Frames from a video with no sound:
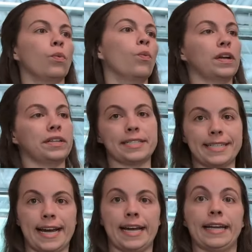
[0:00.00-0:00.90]
one to
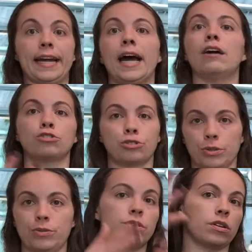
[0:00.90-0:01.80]
10, how
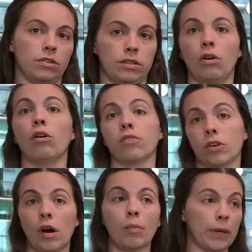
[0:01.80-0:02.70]
true to the
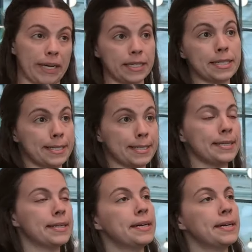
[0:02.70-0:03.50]
overall brand okay. is it?